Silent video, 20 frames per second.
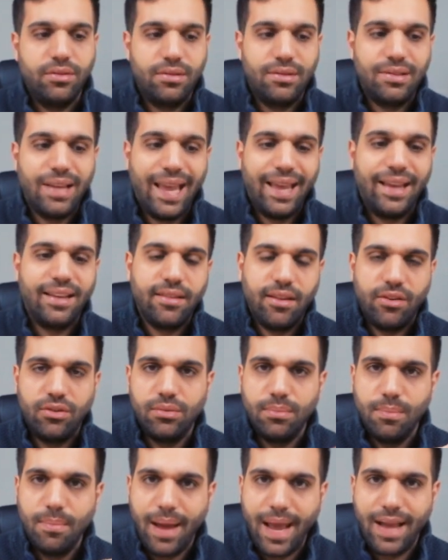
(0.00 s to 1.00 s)
You take
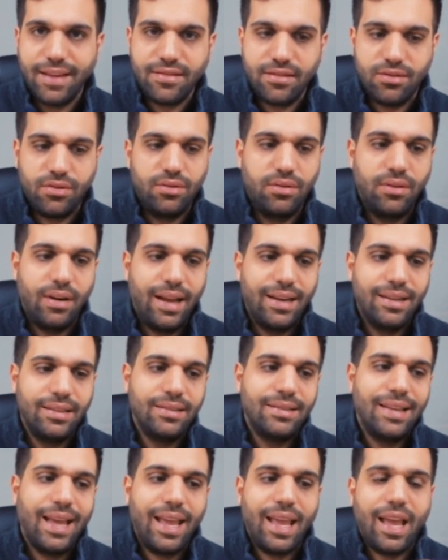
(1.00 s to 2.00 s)
their master
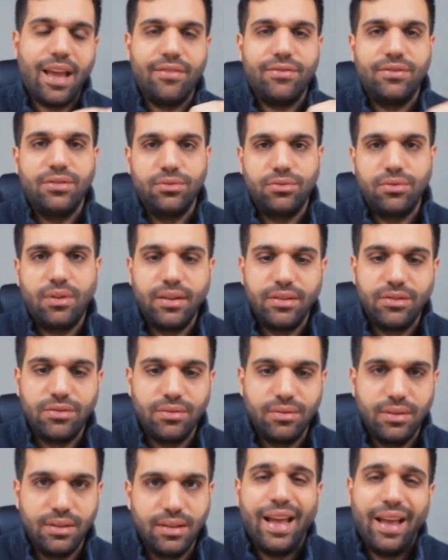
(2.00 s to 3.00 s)
and they have the right
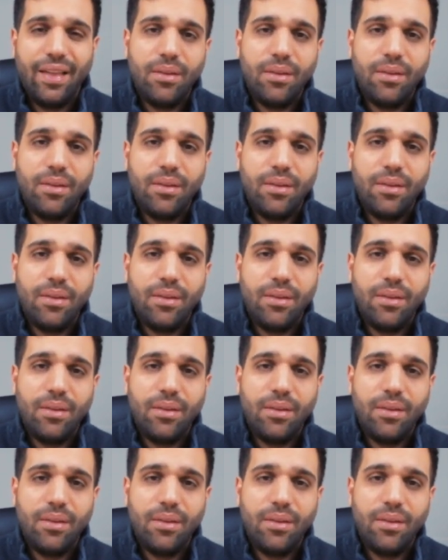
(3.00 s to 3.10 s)
to it.